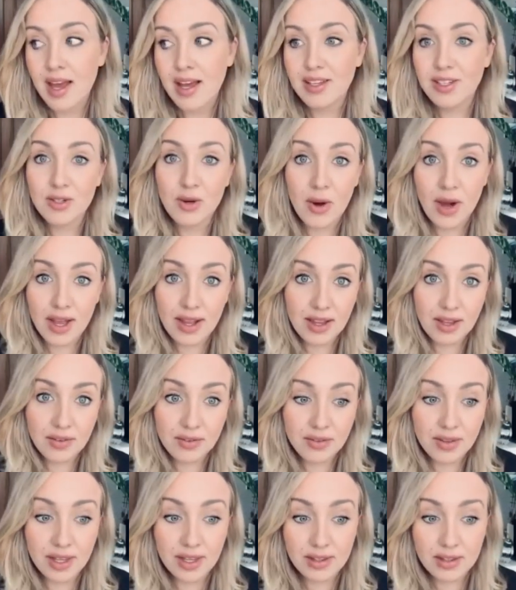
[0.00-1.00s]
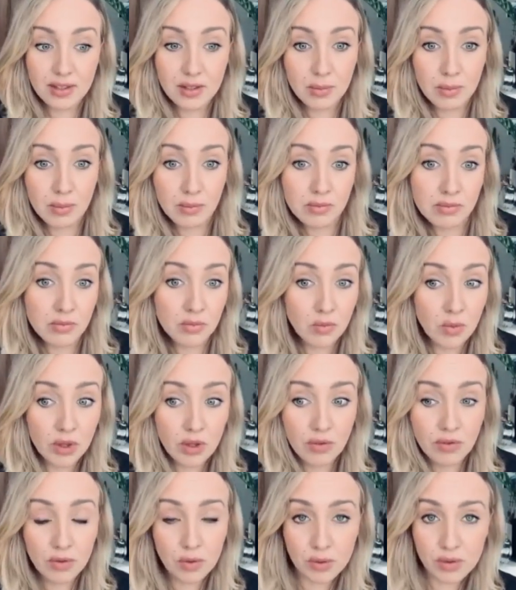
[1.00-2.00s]
So I love that one
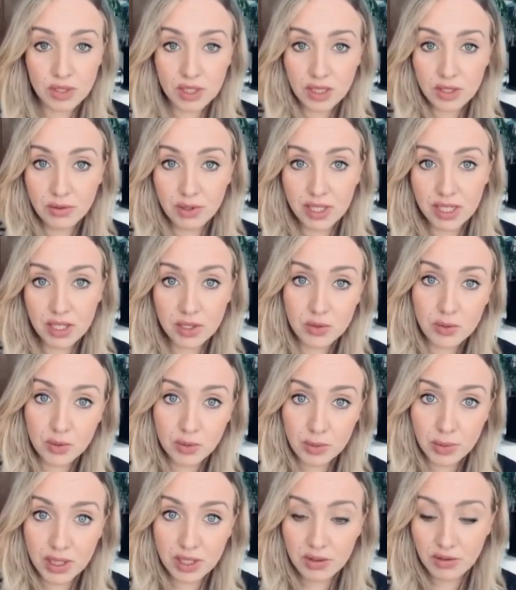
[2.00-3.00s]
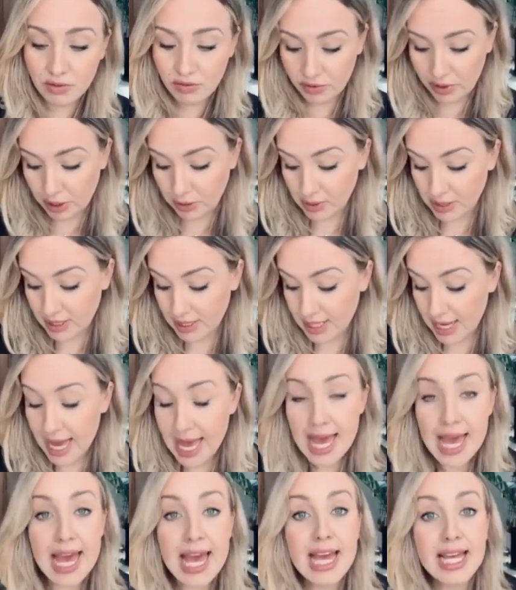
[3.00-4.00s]
of those ingredients would be in the fragrance.
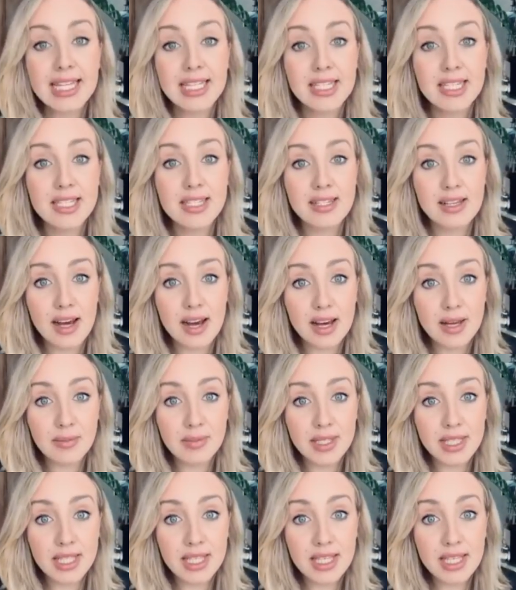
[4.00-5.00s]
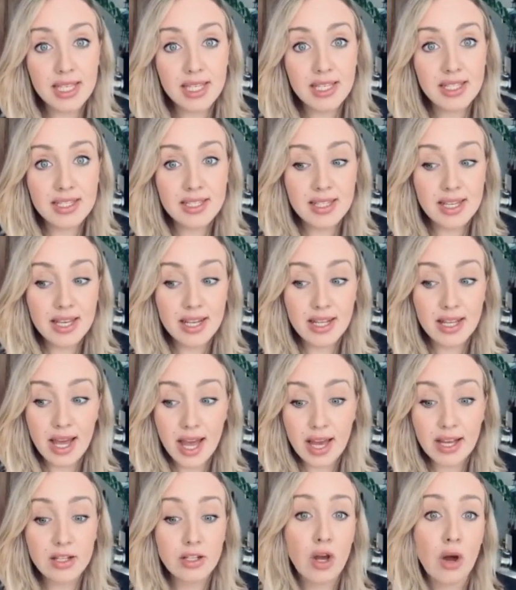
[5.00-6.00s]
And this time he said
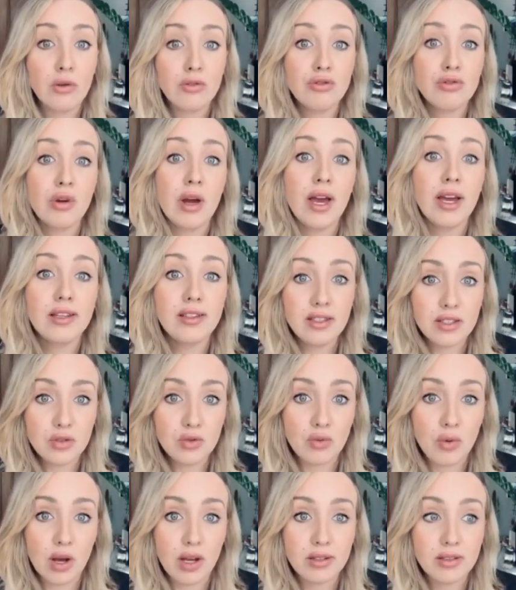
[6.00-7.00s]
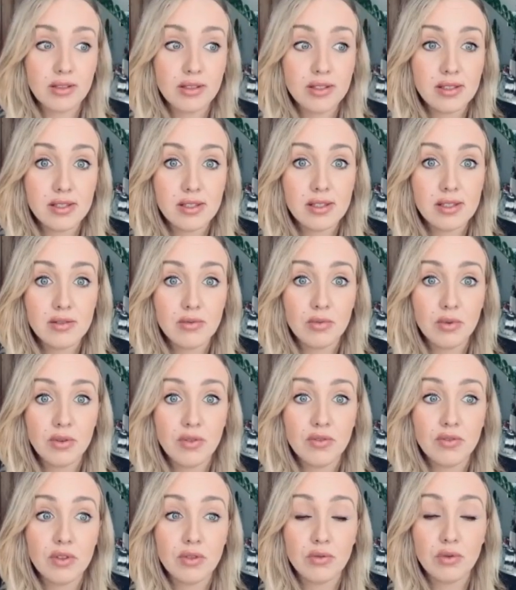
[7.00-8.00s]
like, no, try this one. This is
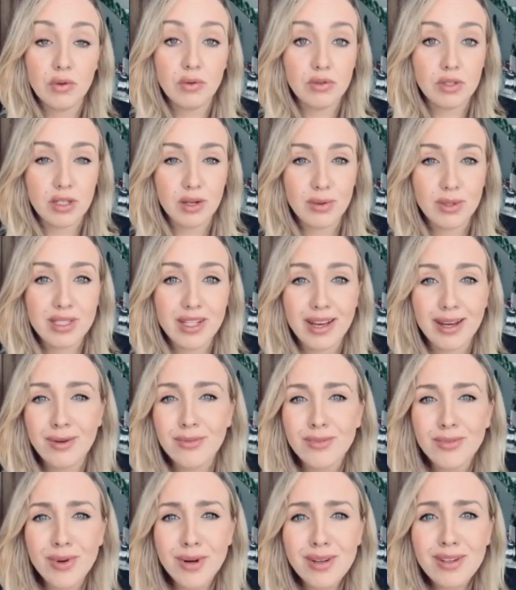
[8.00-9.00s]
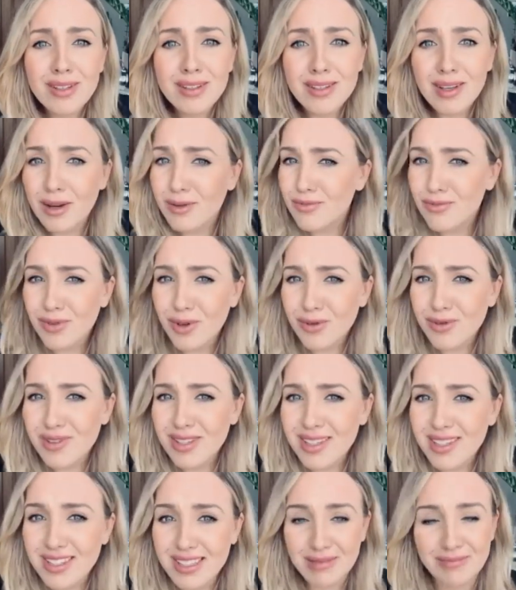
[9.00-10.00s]
with the roses. I was like, what?
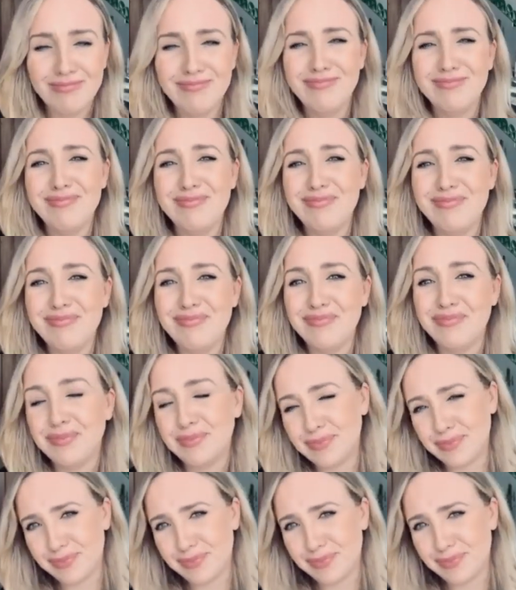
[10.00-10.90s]
Roses? Mm,